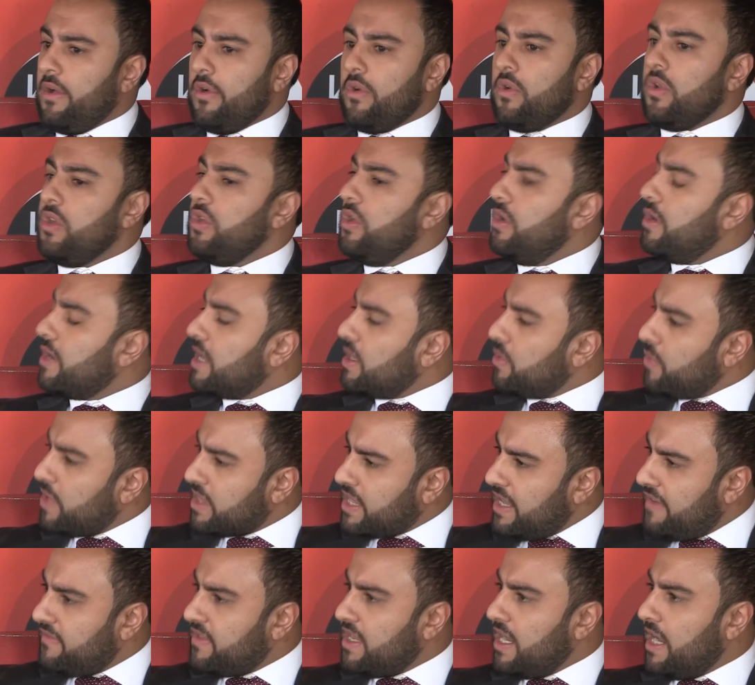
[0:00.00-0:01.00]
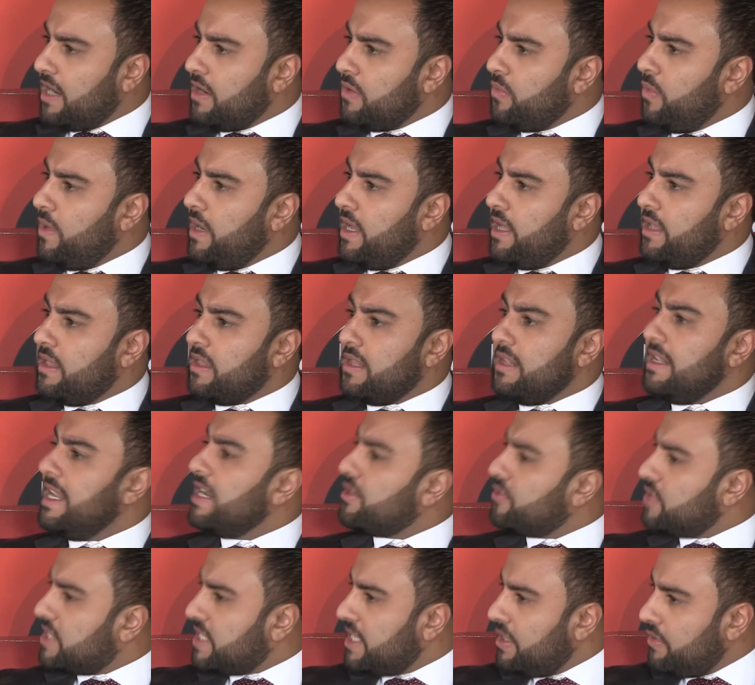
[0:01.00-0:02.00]
you look at what they've done with
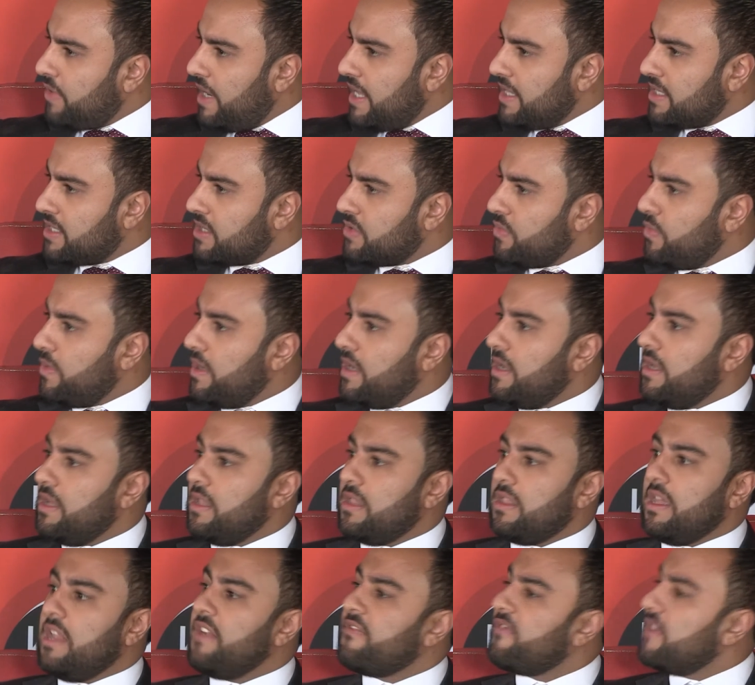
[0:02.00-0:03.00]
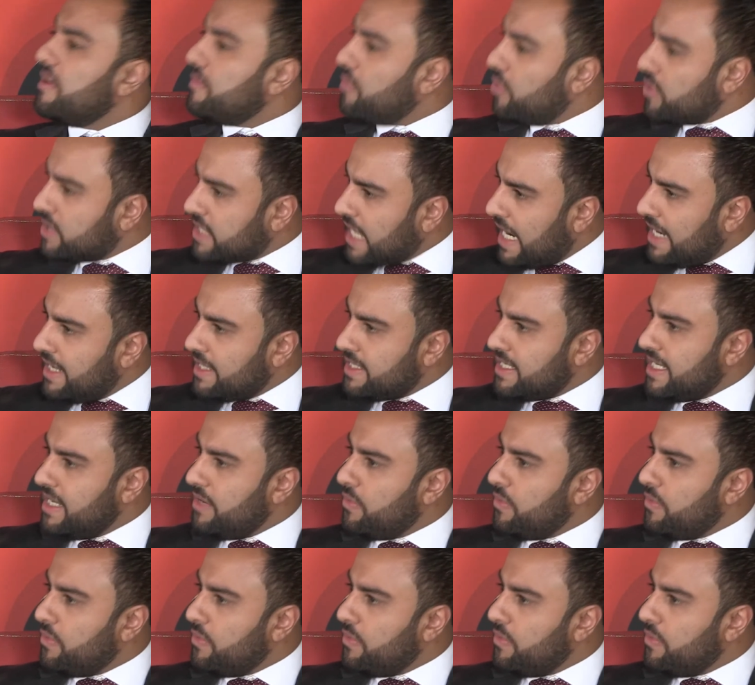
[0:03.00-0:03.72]
literacy rates, with infant mortality,